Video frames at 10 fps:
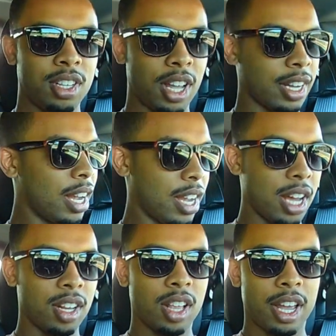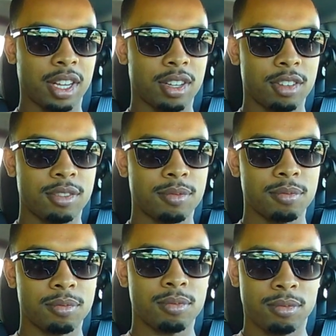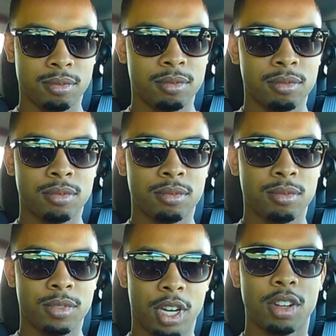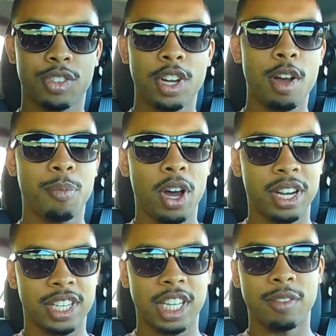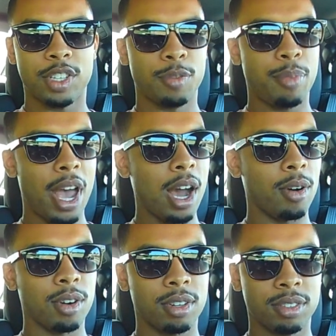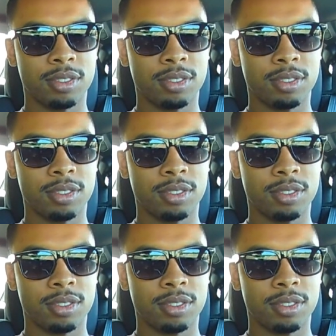Like I gotta like, you know, stomp on it to give it some power.